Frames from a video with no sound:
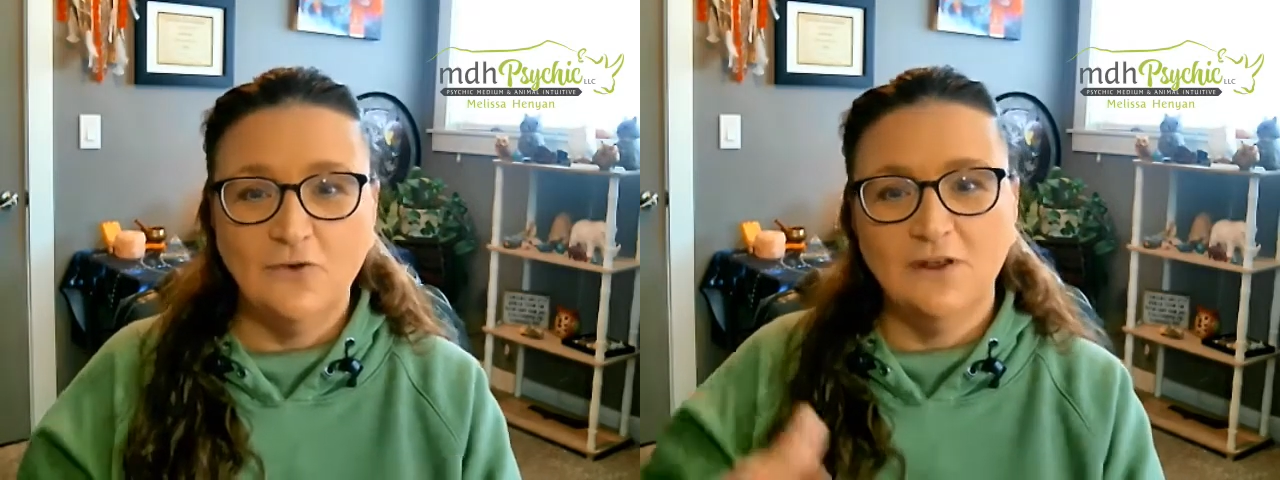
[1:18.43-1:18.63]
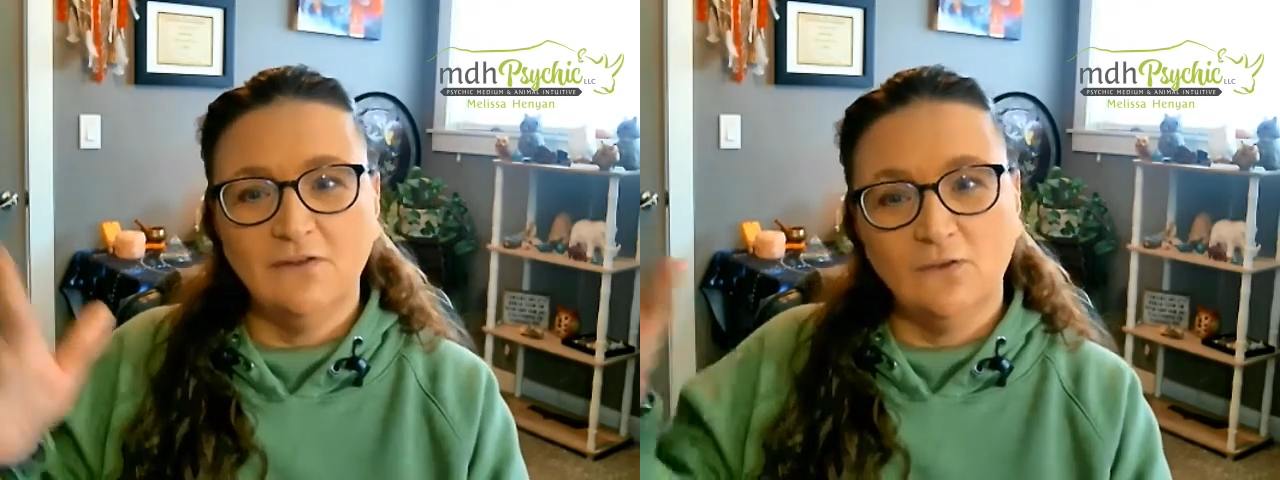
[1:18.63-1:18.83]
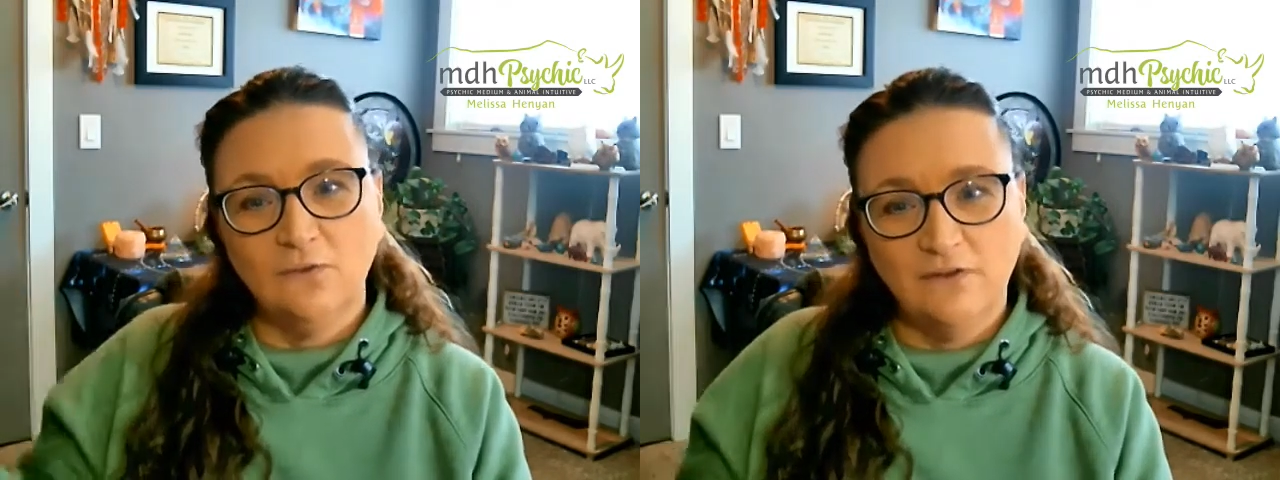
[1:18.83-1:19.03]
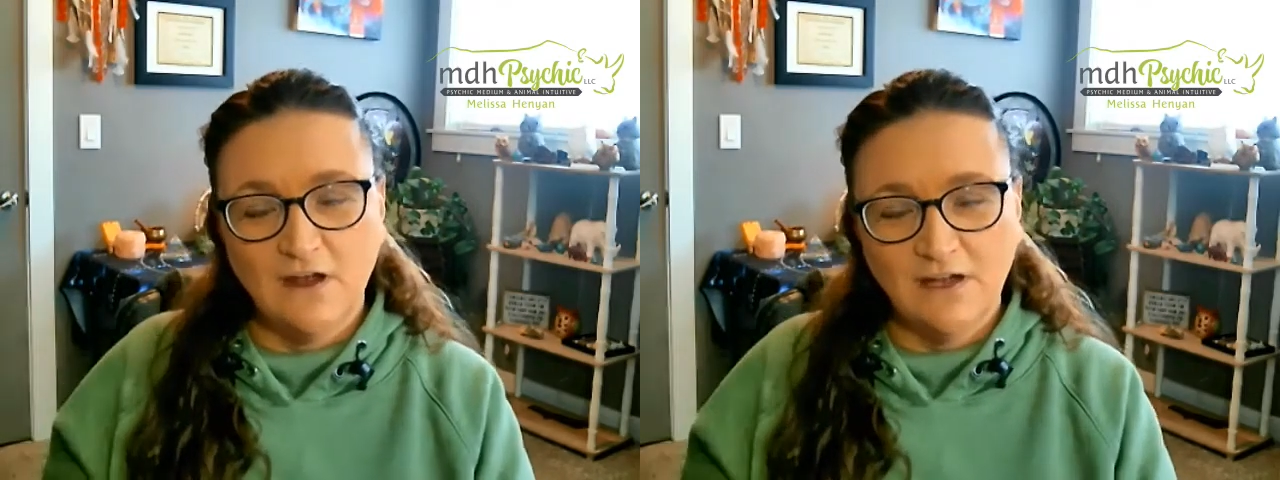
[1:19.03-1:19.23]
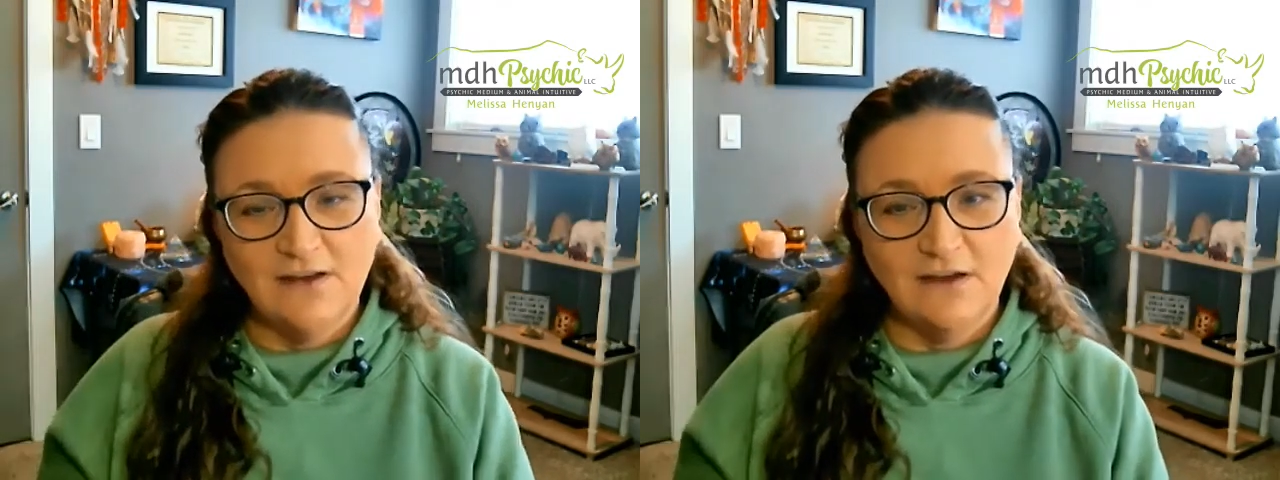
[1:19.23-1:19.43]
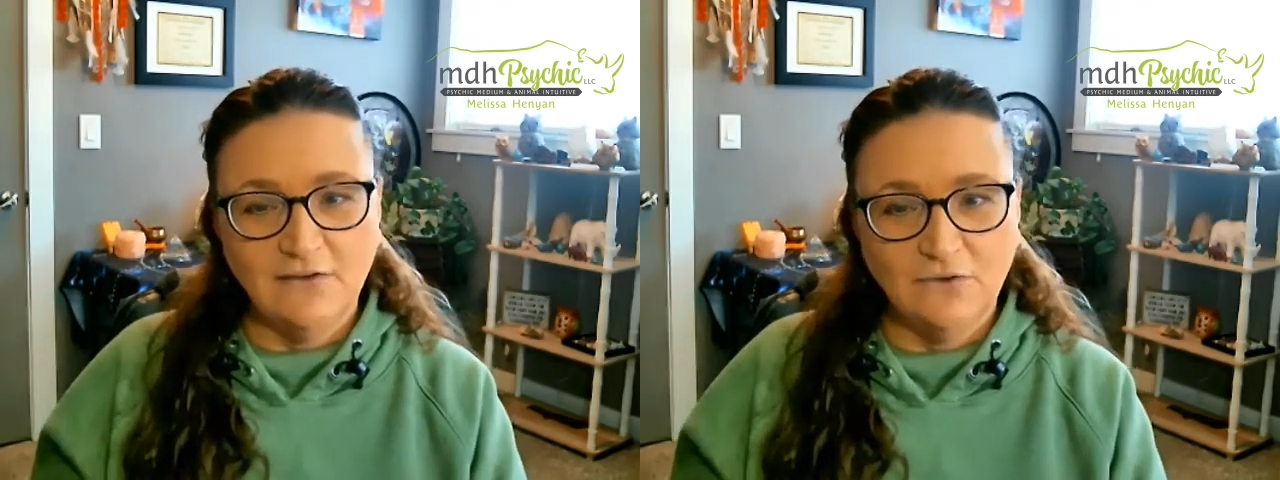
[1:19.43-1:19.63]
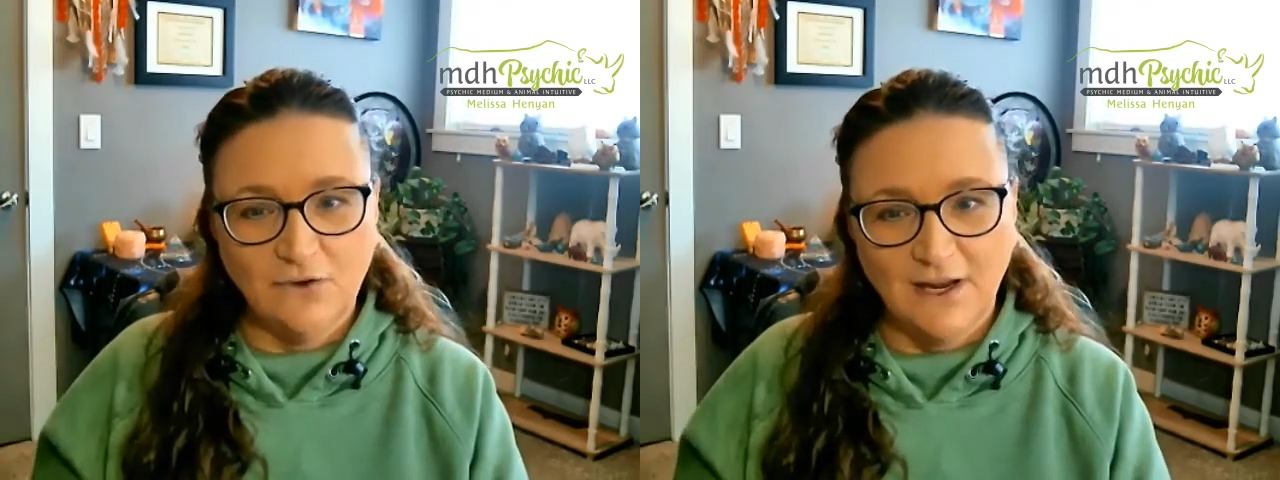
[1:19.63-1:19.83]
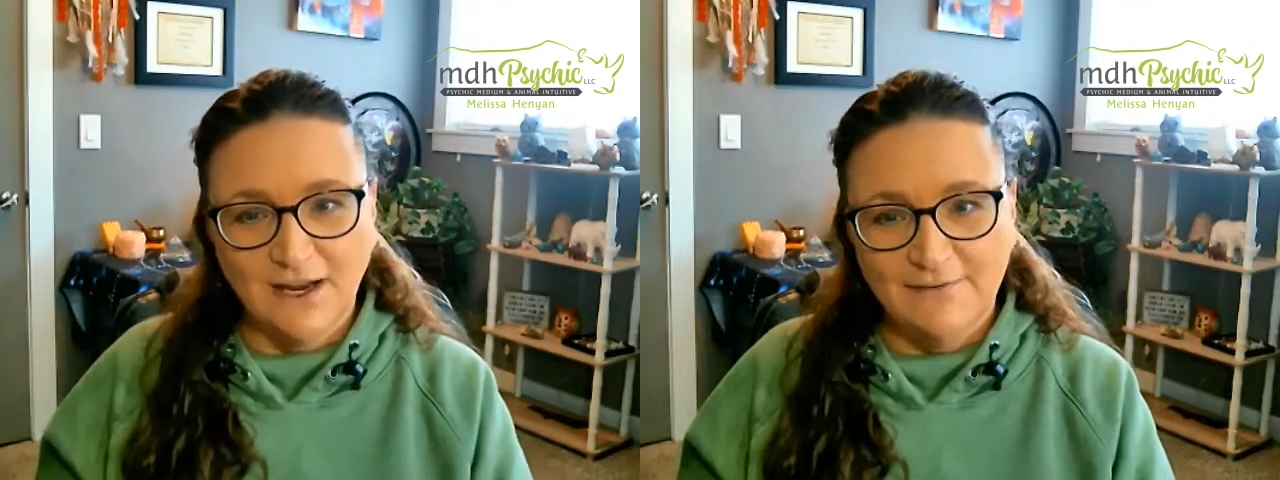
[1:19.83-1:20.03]
get so stuck in
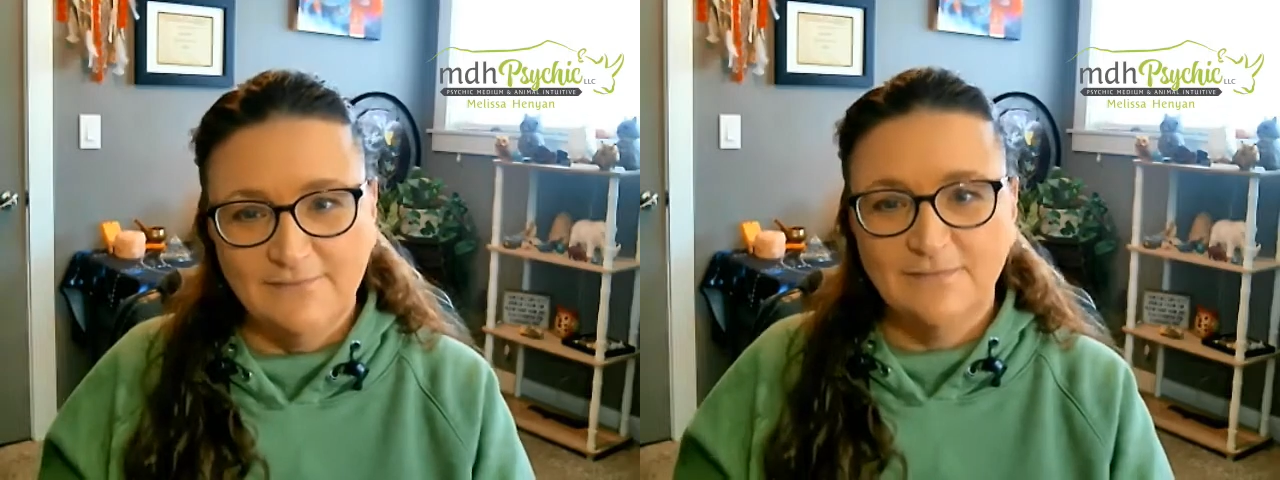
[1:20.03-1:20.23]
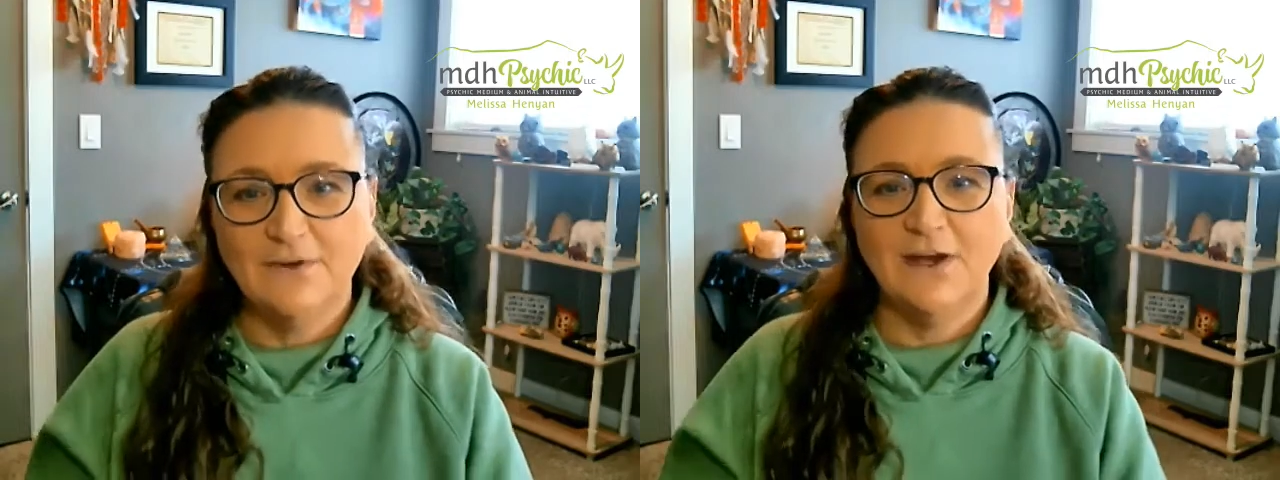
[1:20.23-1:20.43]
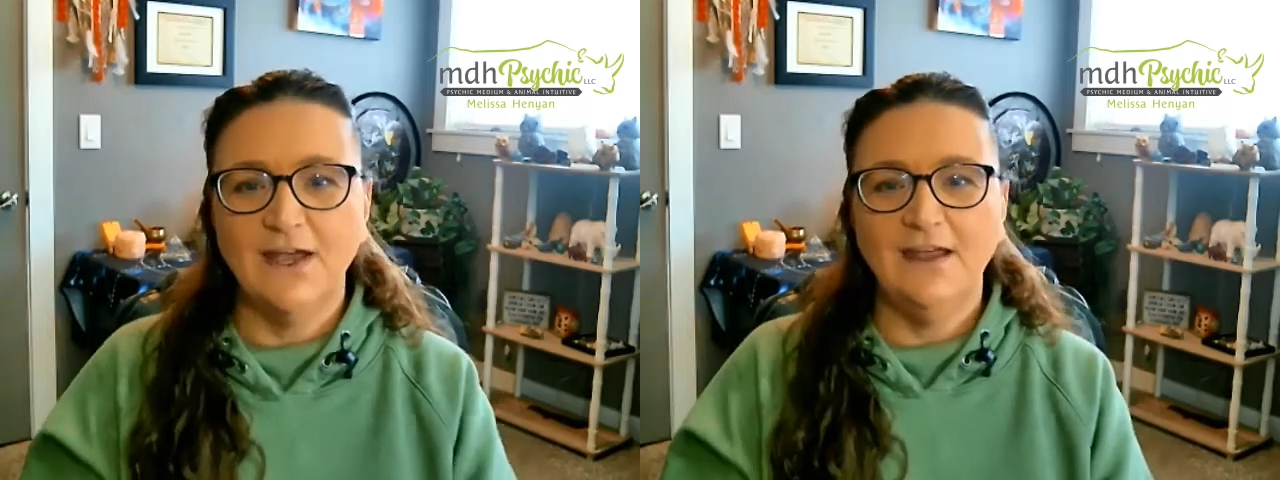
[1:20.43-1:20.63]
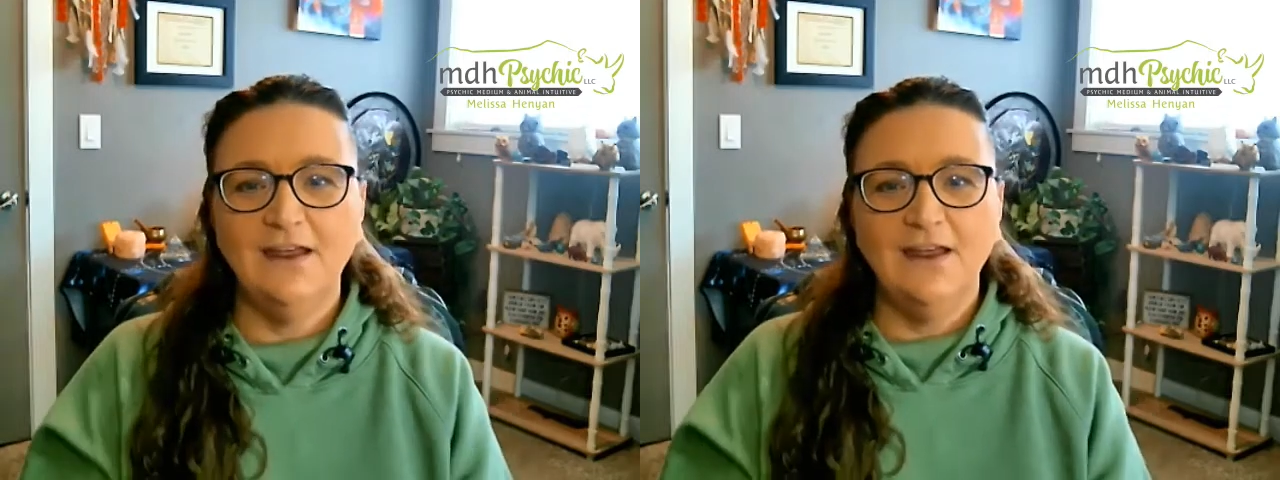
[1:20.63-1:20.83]
yesterday, okay?